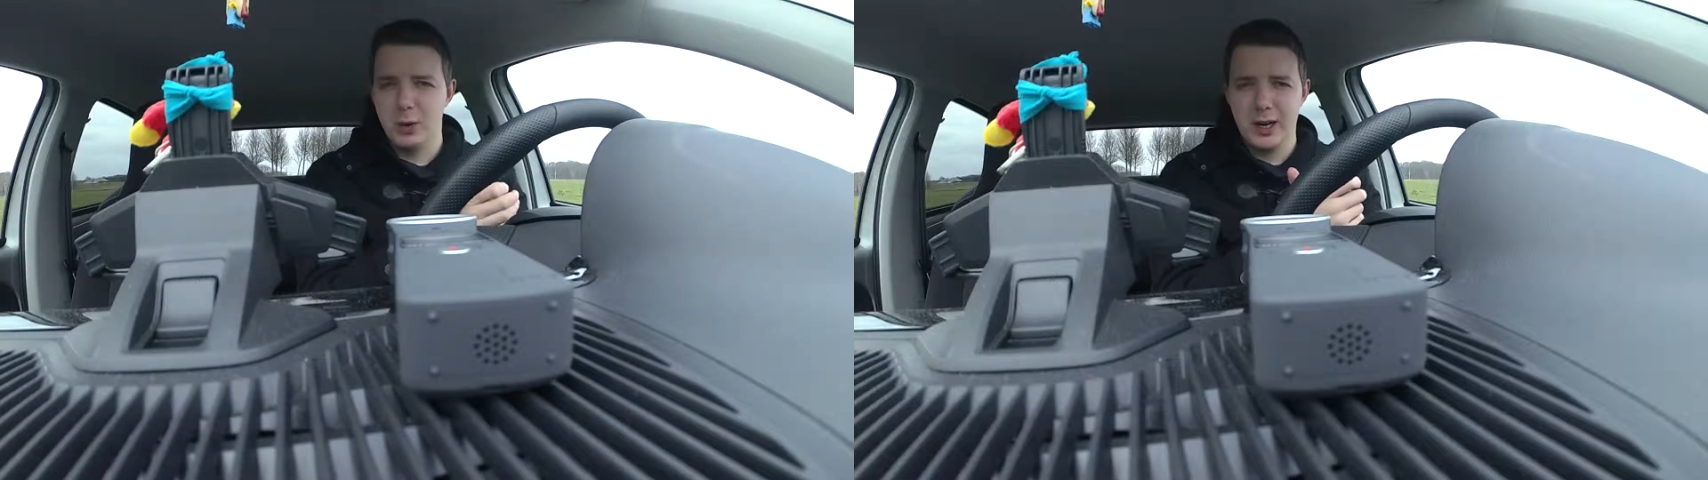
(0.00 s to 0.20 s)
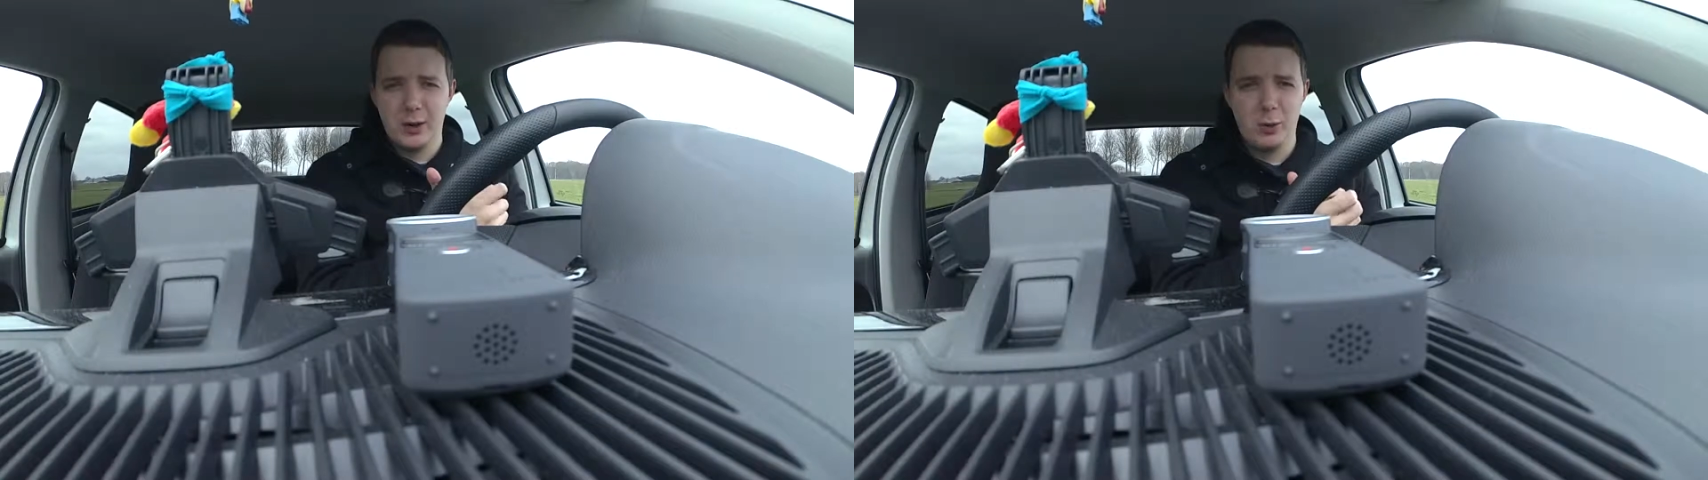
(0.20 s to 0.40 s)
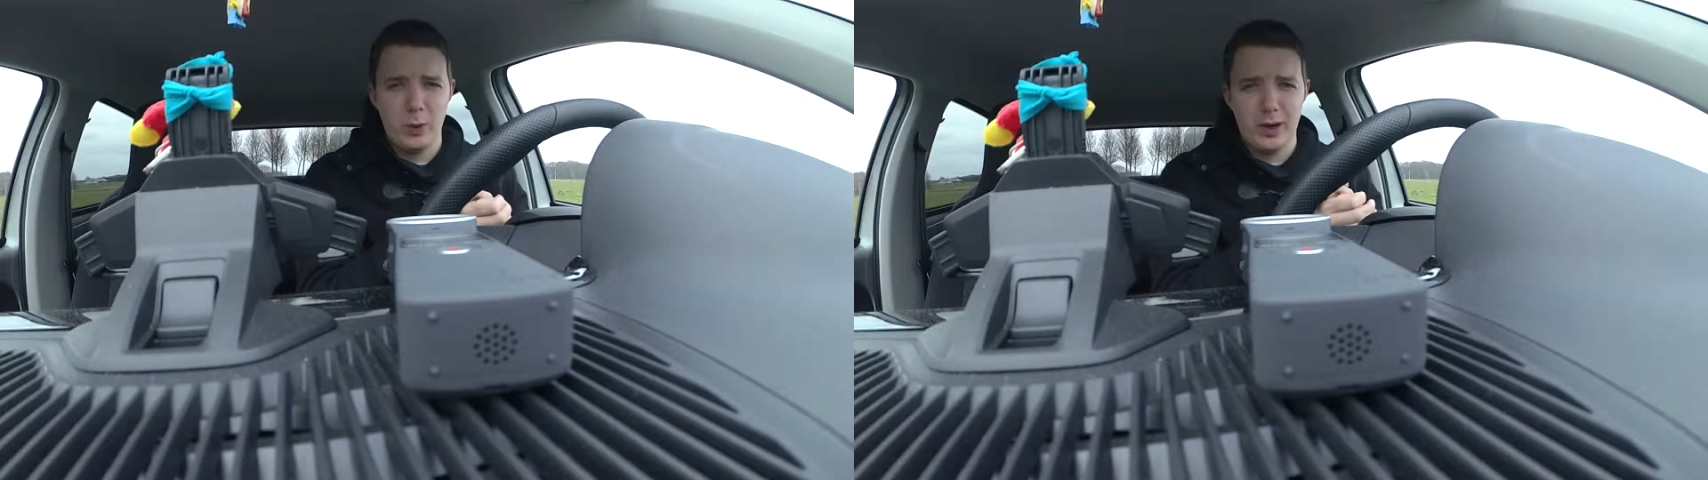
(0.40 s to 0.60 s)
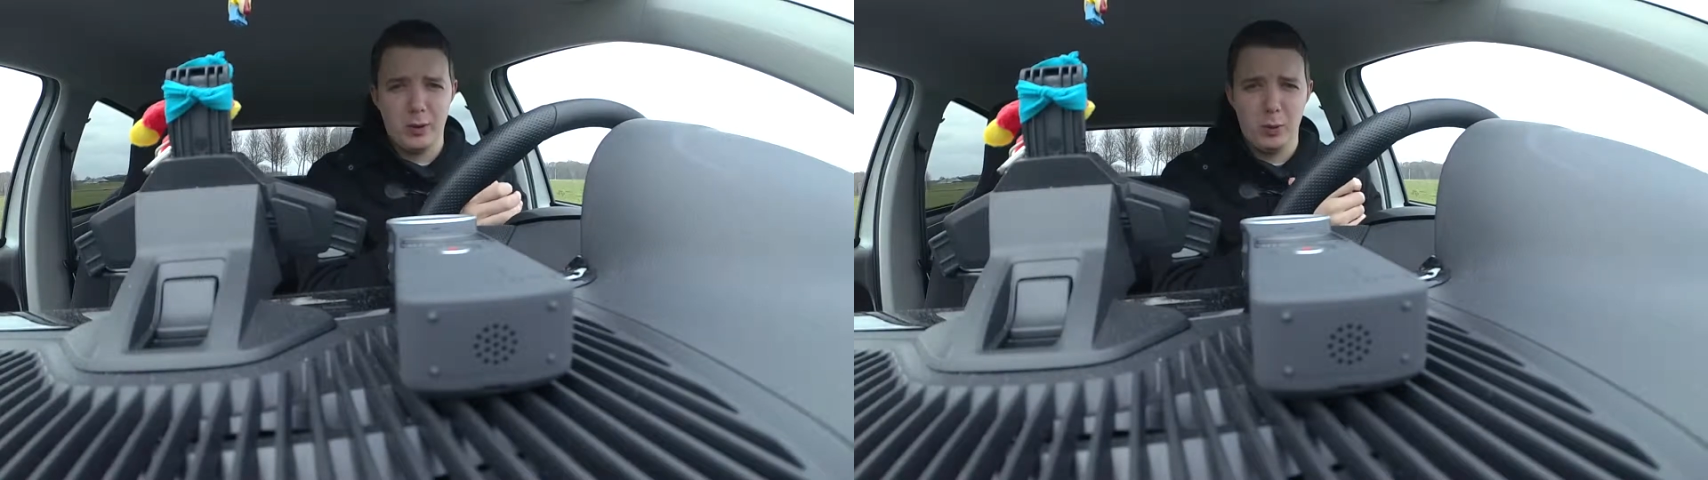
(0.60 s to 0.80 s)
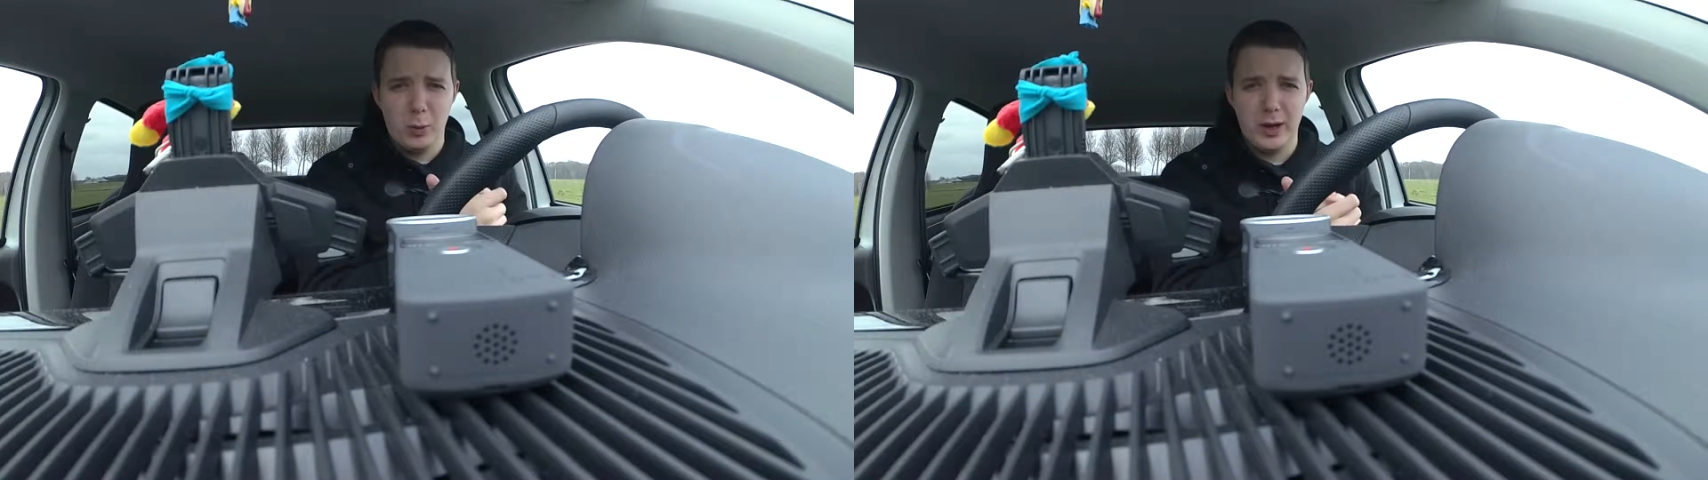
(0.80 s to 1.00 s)
Well,
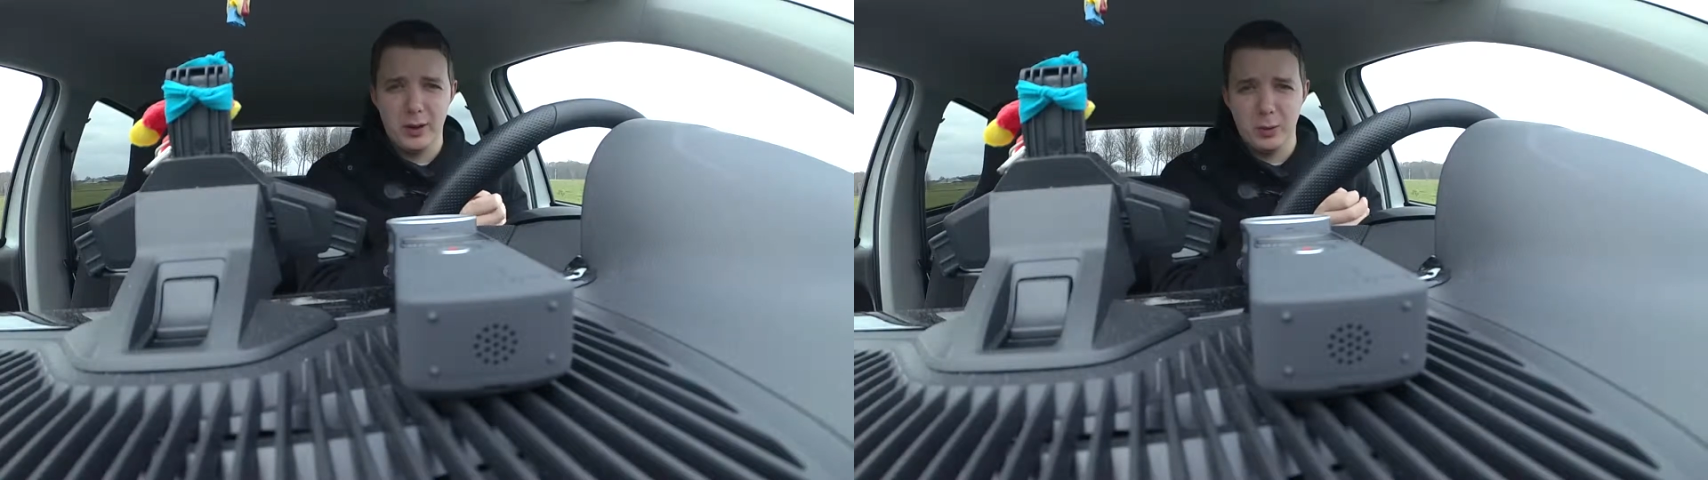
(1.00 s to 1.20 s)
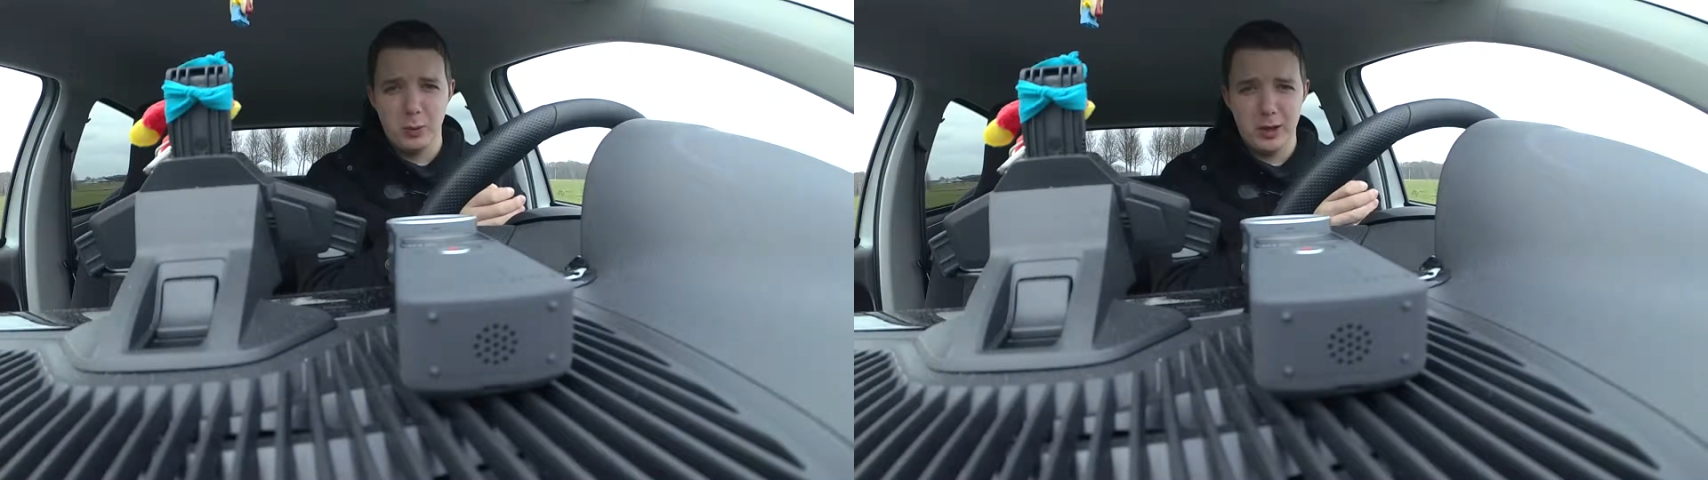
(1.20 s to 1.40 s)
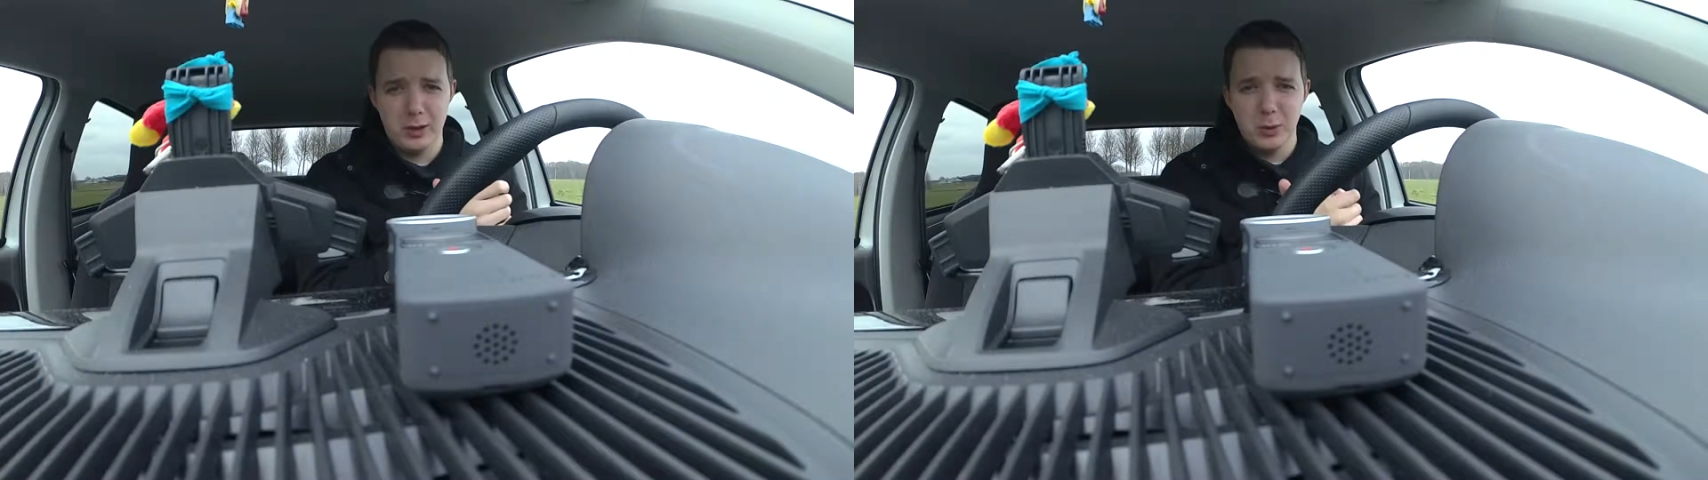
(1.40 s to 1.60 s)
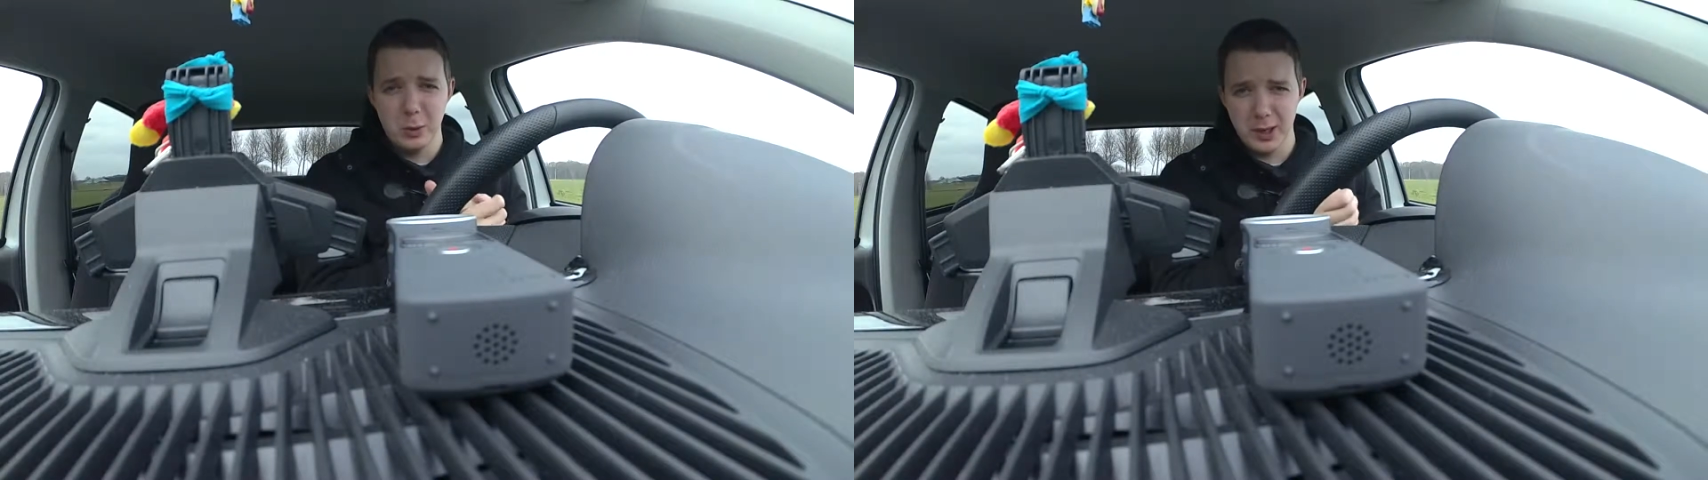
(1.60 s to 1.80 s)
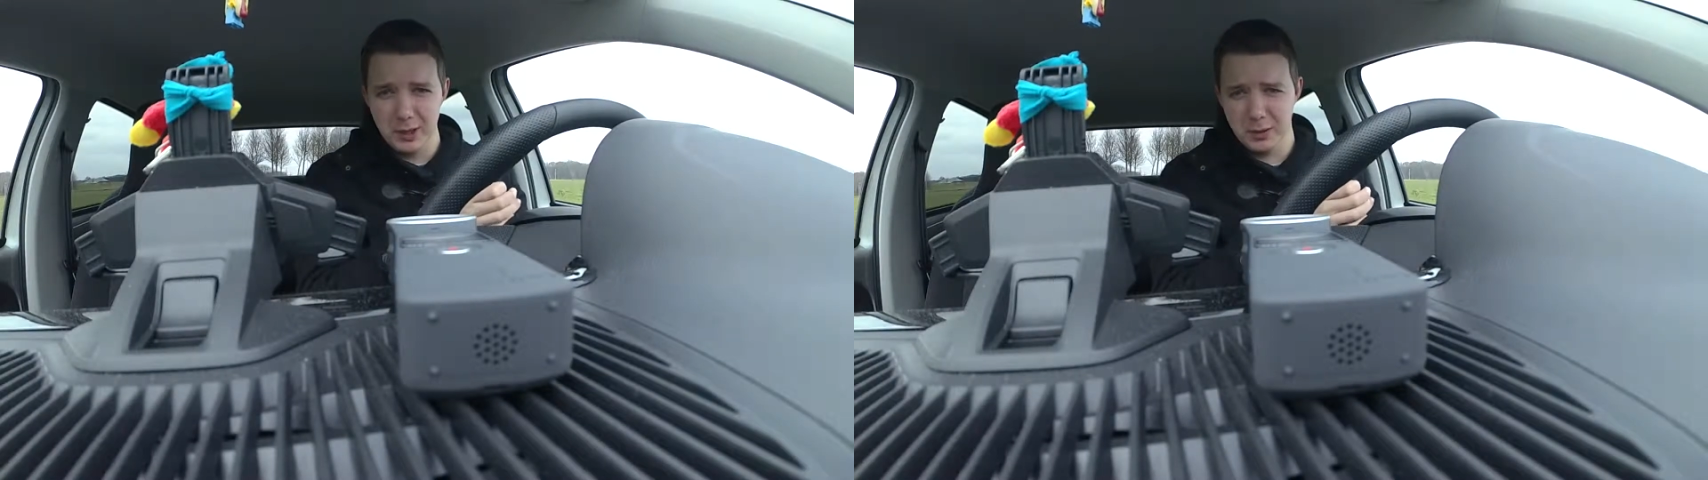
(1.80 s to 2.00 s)
well, well, well,
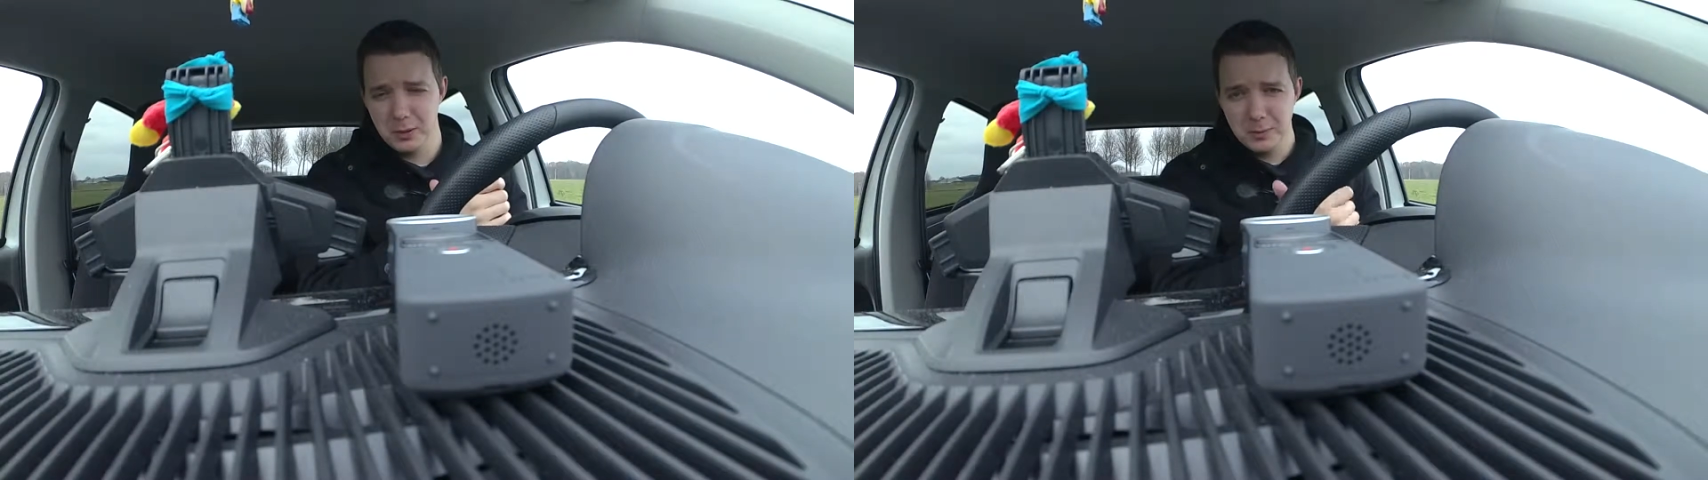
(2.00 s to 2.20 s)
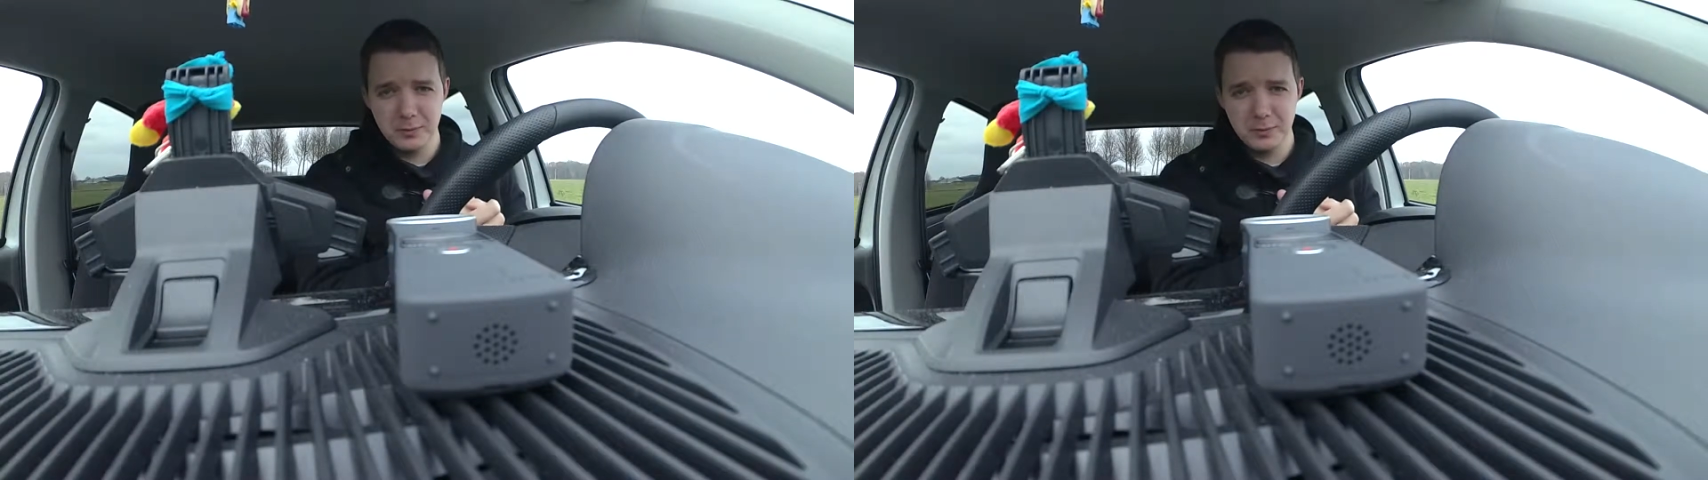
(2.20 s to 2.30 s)
well.